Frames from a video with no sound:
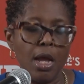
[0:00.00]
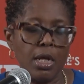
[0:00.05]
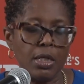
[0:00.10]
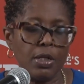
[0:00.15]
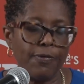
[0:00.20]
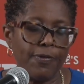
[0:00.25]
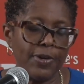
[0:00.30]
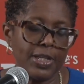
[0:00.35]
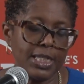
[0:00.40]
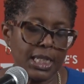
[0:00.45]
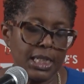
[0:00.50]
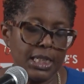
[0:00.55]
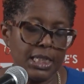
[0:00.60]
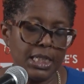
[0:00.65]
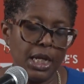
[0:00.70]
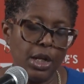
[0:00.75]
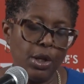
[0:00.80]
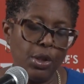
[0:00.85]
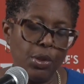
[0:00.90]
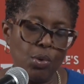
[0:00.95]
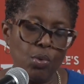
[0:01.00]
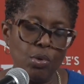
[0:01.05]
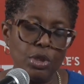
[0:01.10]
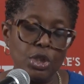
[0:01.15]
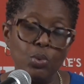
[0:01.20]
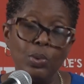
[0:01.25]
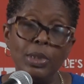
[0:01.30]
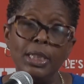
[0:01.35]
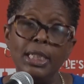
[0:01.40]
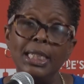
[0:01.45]
to facilitate those
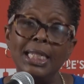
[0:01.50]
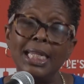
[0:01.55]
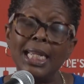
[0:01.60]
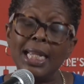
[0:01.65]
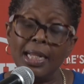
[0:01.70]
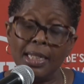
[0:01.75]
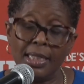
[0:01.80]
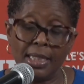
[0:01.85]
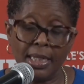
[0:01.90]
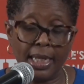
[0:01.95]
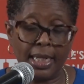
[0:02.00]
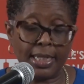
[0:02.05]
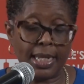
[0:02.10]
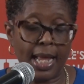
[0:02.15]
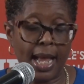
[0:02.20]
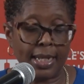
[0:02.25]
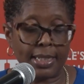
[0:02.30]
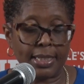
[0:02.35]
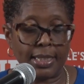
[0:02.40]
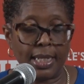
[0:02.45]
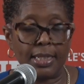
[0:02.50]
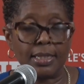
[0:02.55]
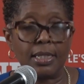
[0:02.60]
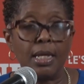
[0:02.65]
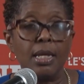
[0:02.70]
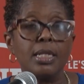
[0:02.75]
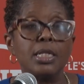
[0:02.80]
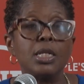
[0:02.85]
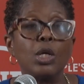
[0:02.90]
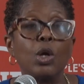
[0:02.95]
who need internet access
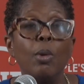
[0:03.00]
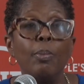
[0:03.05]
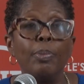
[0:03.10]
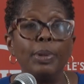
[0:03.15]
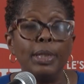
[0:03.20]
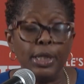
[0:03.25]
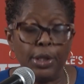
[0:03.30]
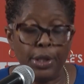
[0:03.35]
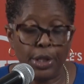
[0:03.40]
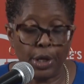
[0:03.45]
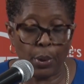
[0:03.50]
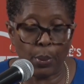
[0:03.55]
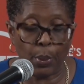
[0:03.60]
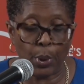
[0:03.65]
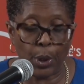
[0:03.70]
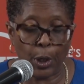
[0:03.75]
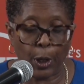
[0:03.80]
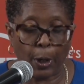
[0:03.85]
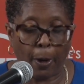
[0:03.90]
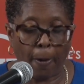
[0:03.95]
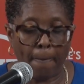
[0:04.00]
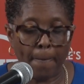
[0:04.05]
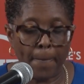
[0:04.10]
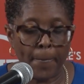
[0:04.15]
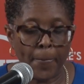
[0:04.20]
to complete their work.